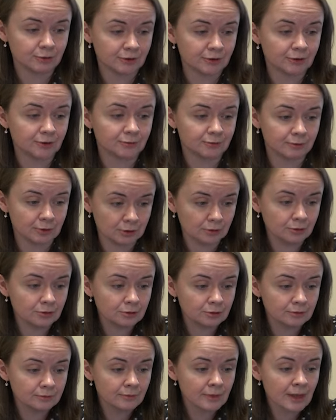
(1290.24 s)
with the
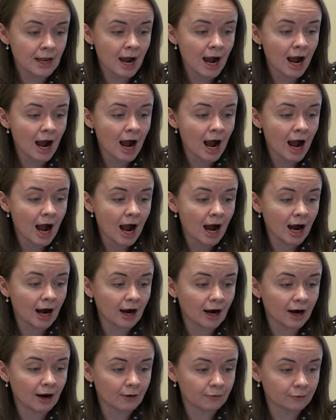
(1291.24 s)
fruit.
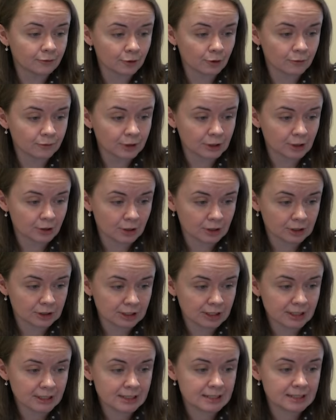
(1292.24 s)
From the
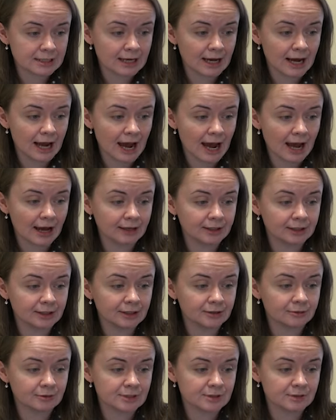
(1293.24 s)
context, and
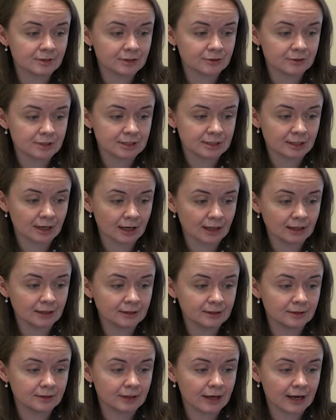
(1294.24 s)
here is the
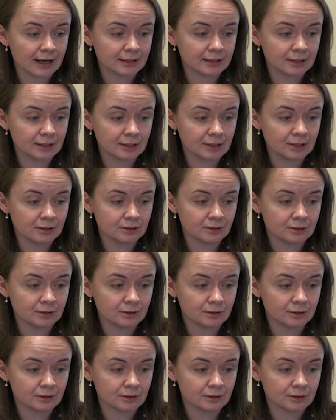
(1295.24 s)
result that it